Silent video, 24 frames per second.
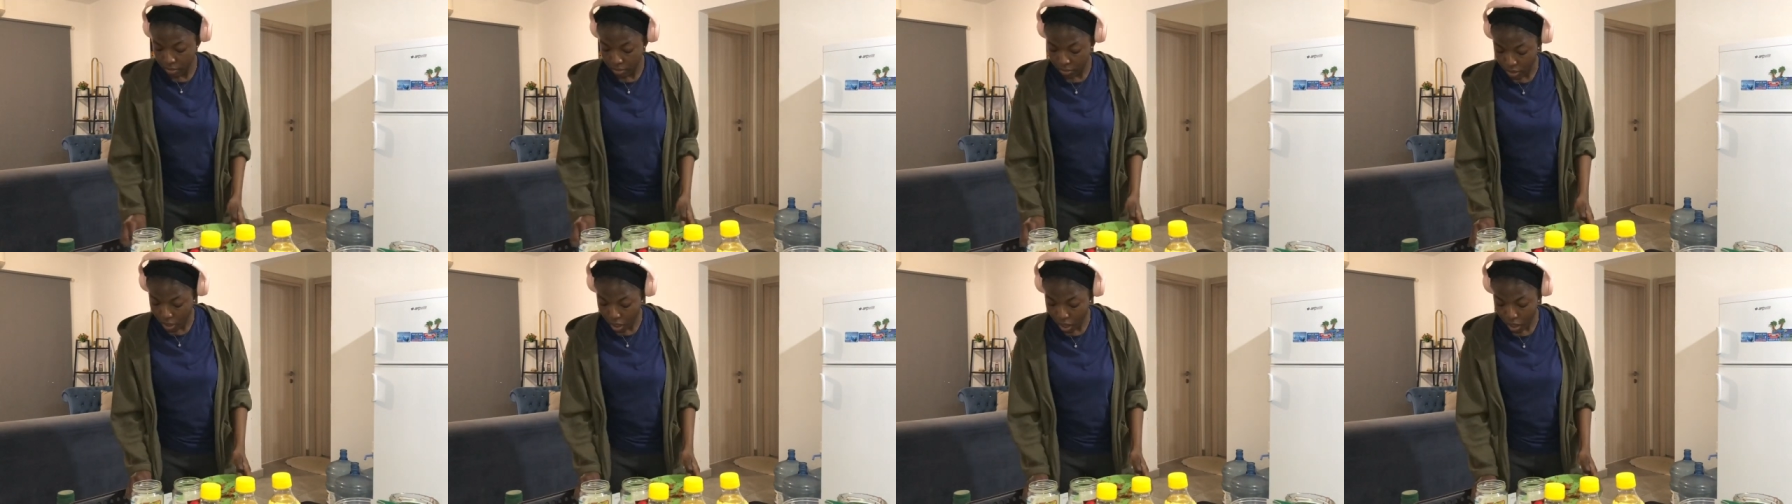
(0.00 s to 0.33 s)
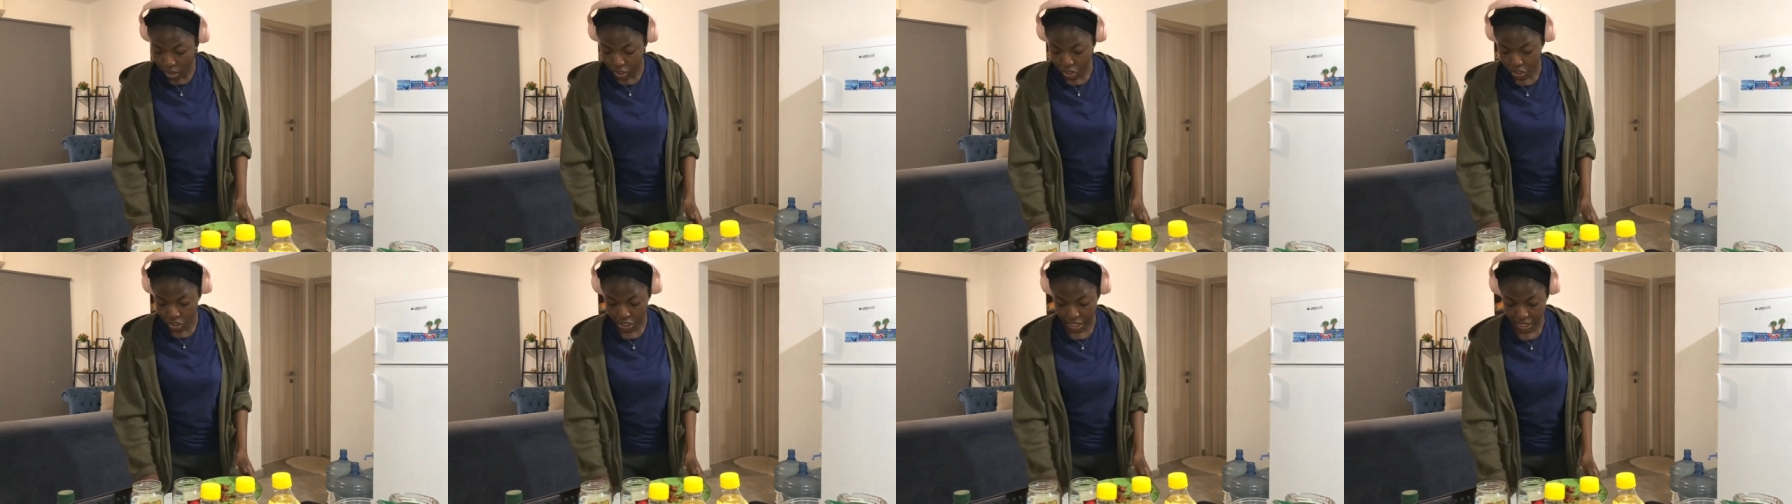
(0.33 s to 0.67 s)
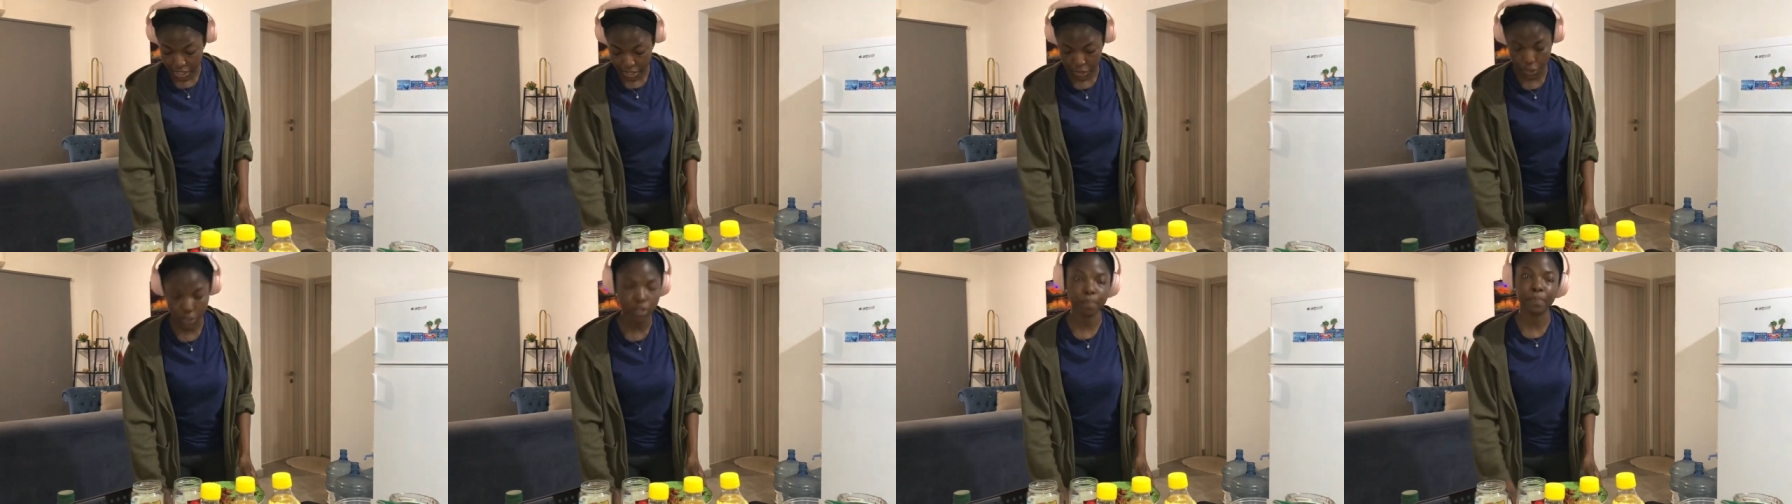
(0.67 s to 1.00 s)
dark
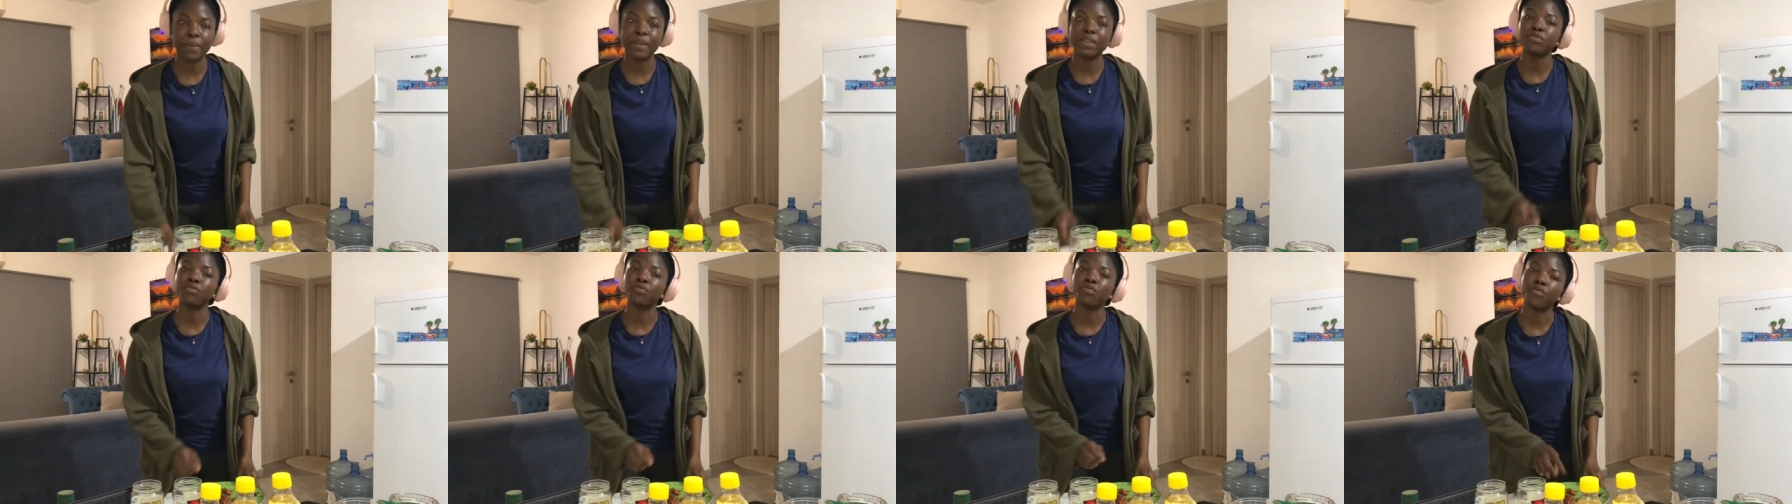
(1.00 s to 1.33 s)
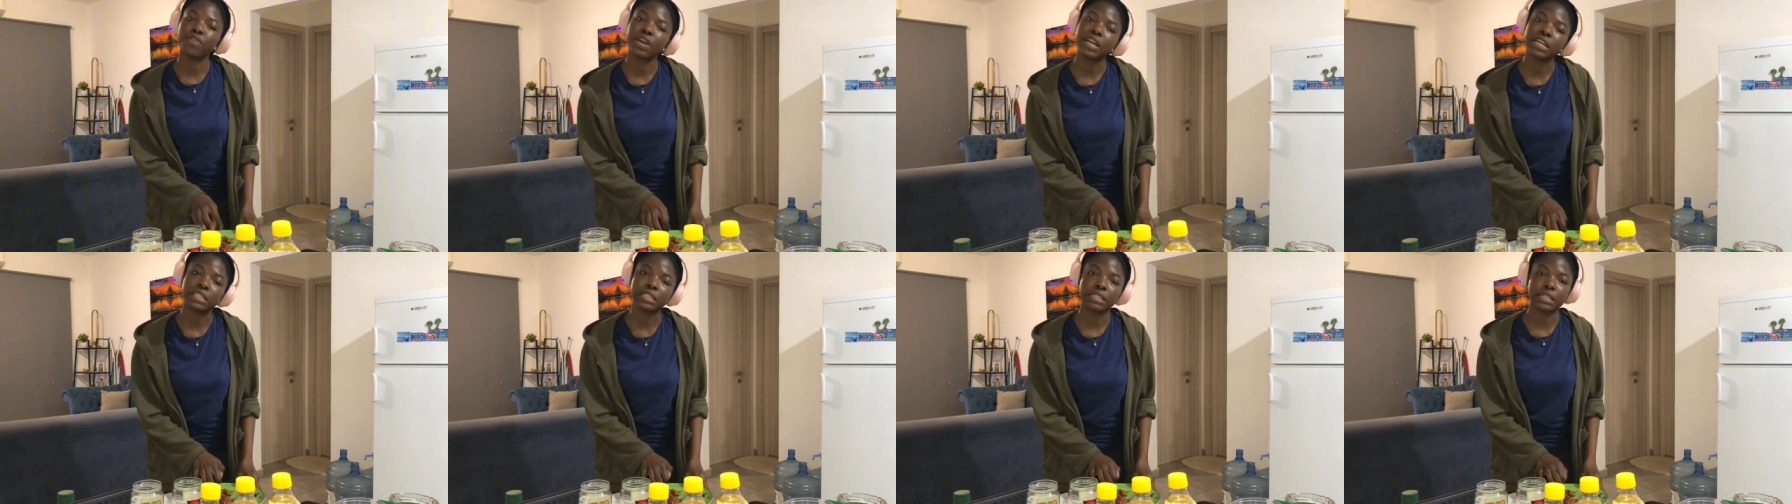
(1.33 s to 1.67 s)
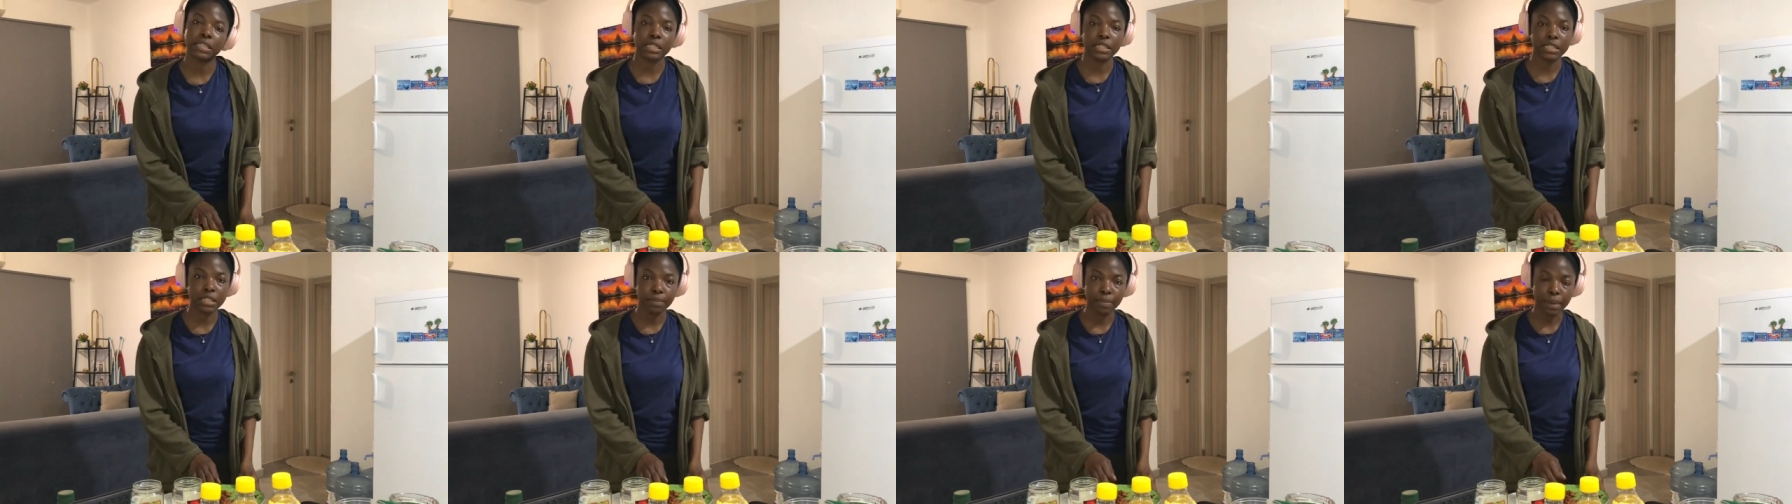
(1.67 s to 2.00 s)
shade. You're being
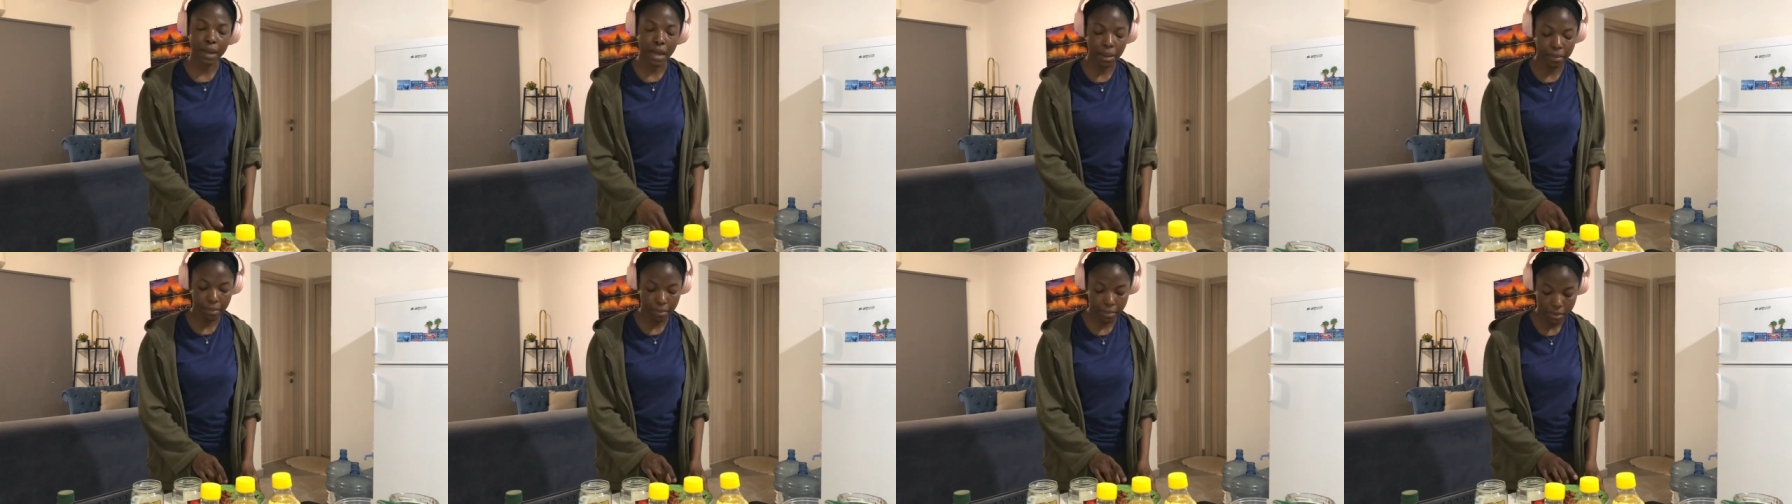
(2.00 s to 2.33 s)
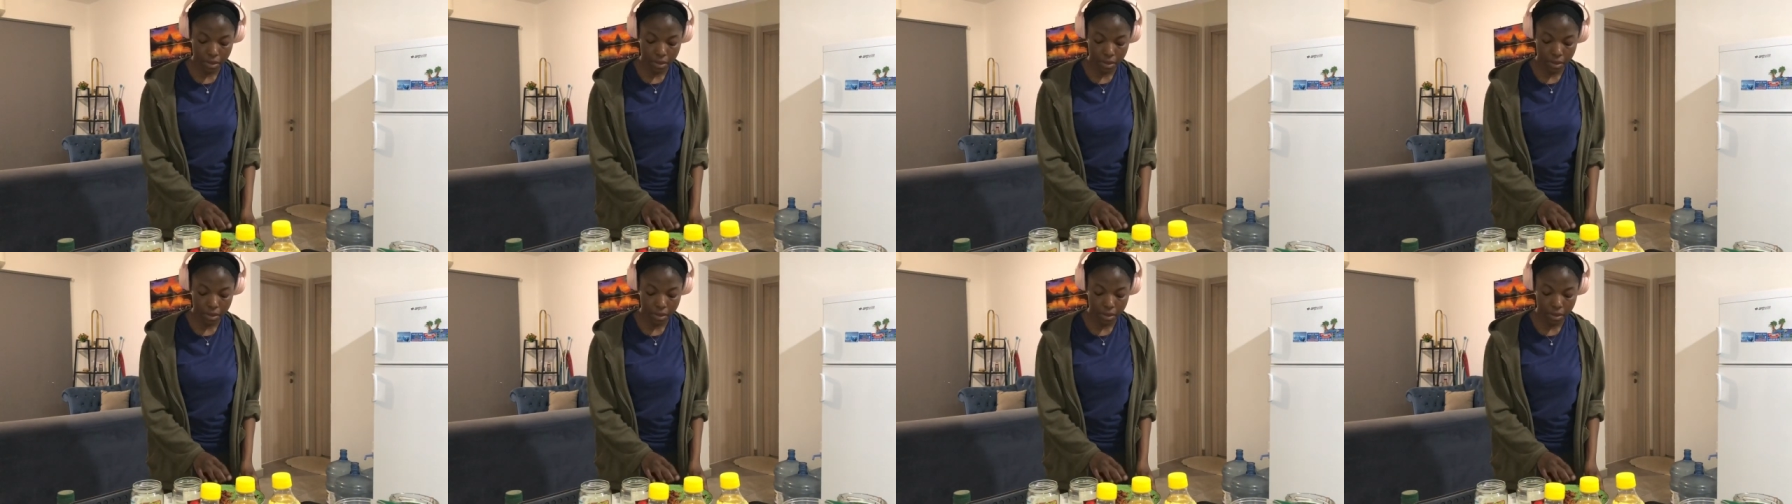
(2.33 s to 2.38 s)
racist, Pam.